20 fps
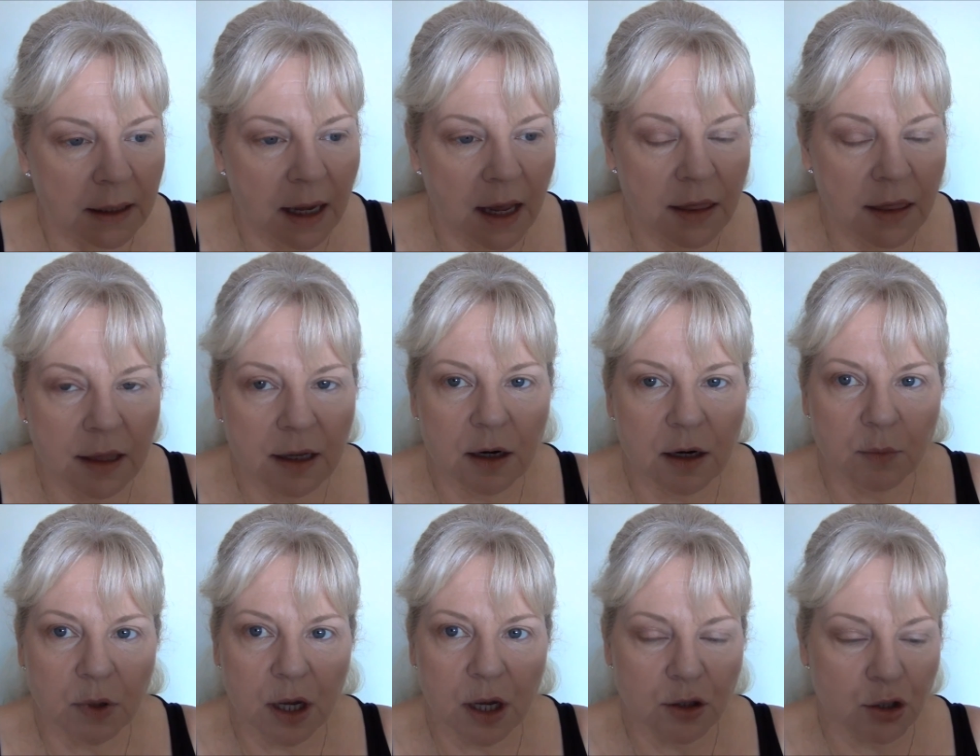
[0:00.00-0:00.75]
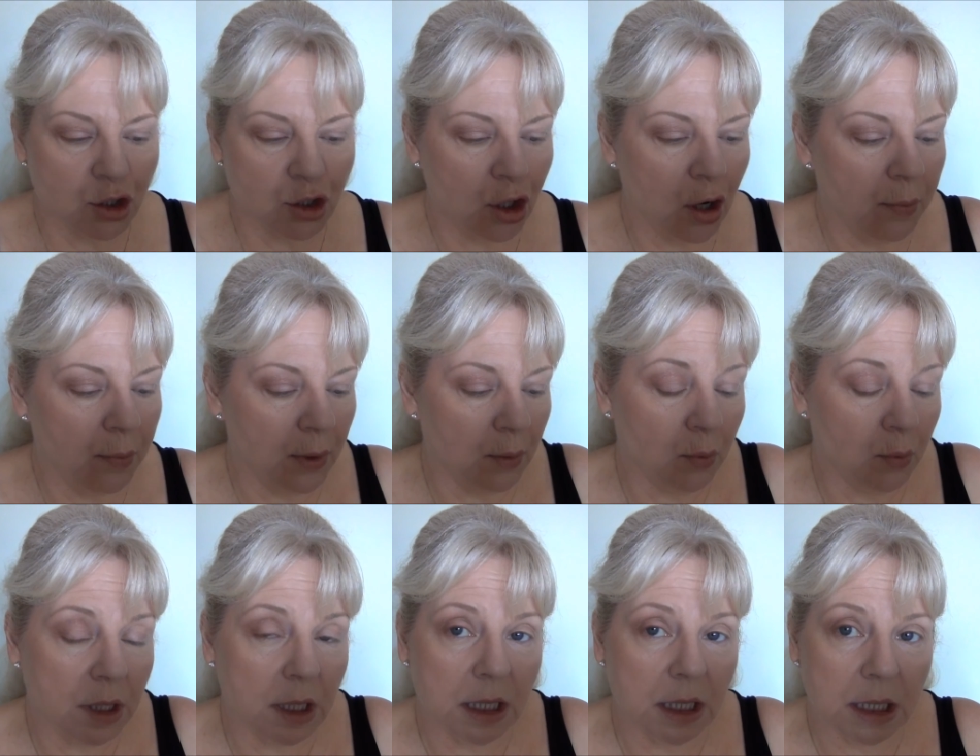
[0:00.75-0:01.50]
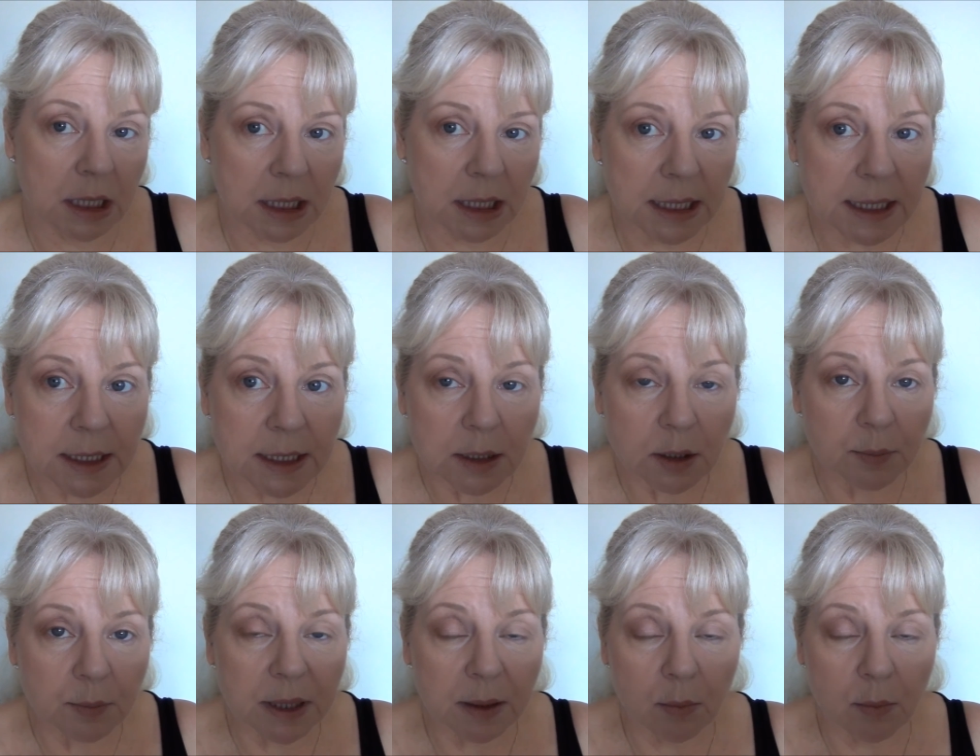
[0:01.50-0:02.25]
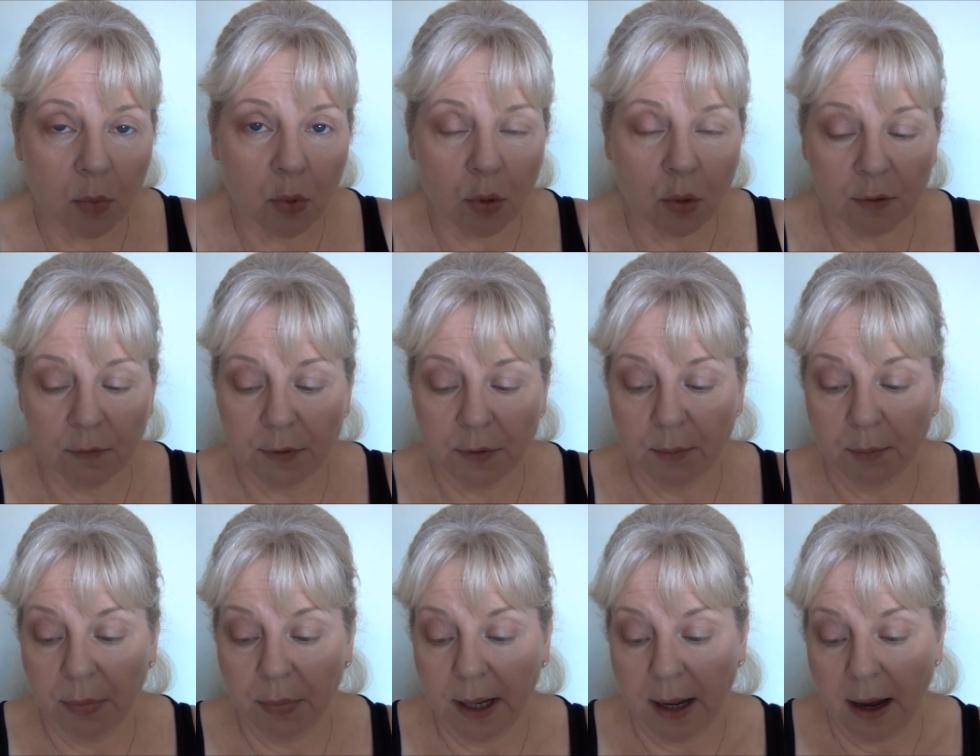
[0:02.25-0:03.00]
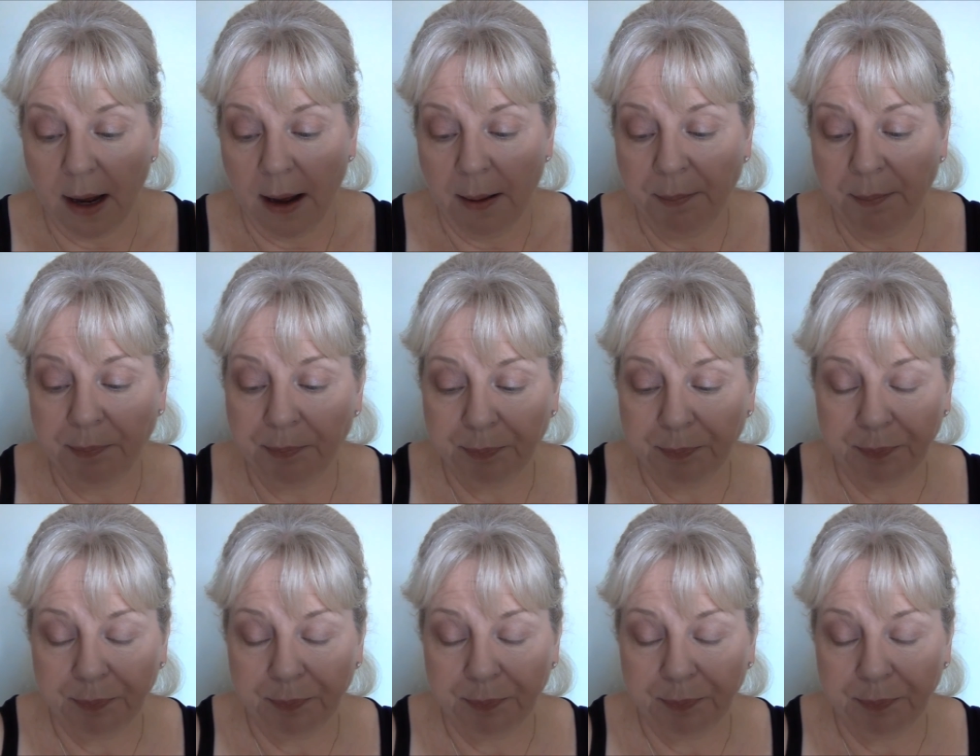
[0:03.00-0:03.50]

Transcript: And then I'm going to top it with a little bit more of the balm.